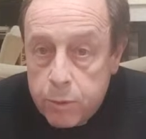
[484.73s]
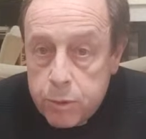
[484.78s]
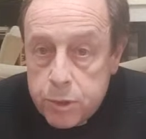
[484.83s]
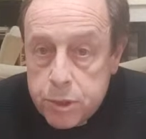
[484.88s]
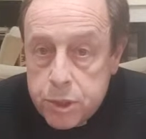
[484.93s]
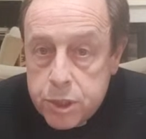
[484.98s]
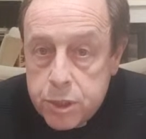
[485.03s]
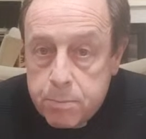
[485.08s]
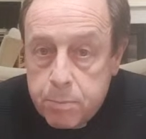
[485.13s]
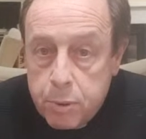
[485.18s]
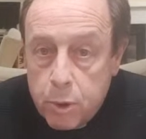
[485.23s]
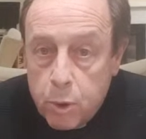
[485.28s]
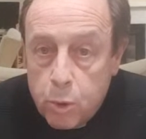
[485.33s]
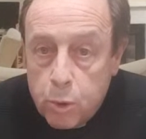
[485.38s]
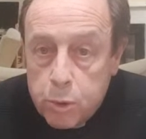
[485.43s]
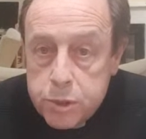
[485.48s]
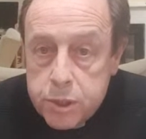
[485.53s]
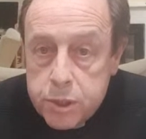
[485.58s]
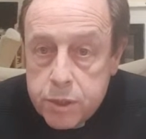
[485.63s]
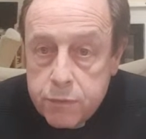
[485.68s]
the
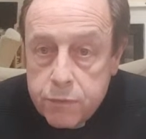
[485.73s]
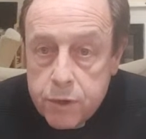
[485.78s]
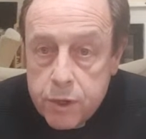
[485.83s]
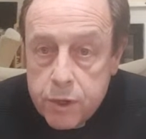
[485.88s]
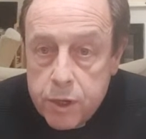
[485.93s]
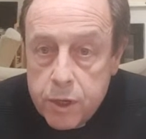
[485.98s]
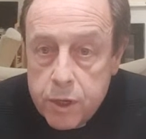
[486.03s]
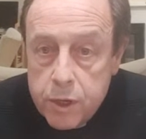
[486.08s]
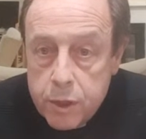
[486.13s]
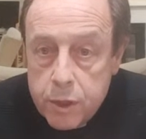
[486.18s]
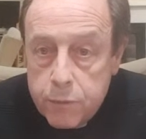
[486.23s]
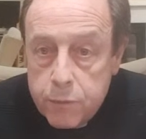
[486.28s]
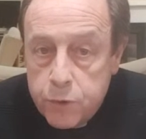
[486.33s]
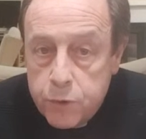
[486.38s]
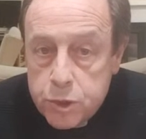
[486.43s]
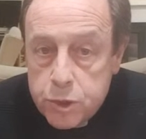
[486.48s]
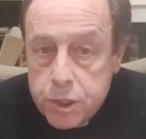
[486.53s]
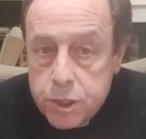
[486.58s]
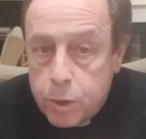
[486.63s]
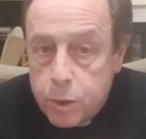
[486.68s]
support of the foot
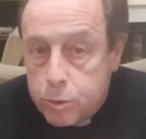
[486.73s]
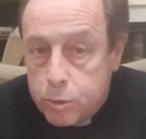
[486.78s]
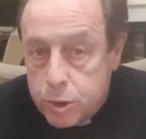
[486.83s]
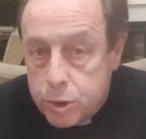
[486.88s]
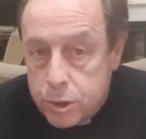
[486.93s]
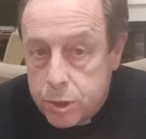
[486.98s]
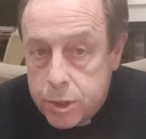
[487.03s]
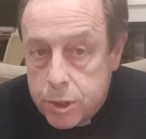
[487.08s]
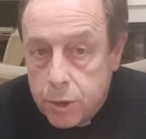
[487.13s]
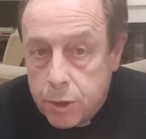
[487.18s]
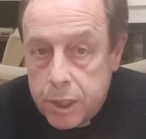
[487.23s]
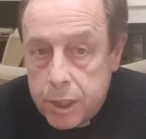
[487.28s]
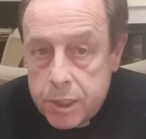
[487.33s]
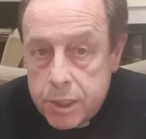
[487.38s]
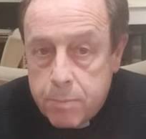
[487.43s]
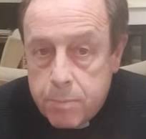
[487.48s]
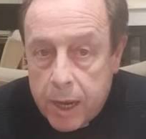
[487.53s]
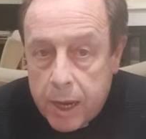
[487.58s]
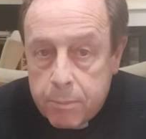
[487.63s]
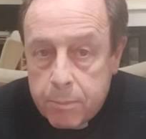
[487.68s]
soldiers on his
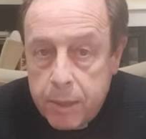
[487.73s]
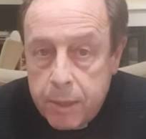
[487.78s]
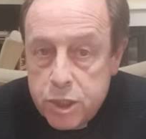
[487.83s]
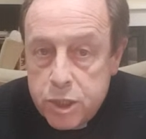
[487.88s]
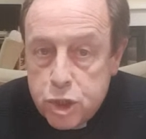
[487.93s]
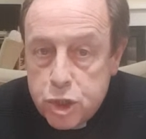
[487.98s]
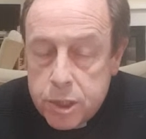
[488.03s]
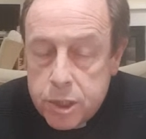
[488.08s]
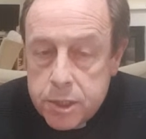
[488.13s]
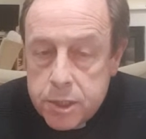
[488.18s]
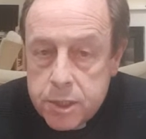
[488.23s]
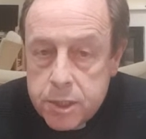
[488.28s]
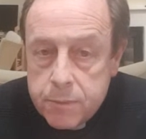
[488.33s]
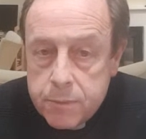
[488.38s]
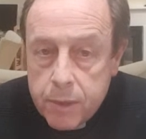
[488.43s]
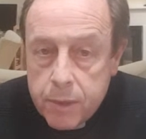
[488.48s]
backbenches.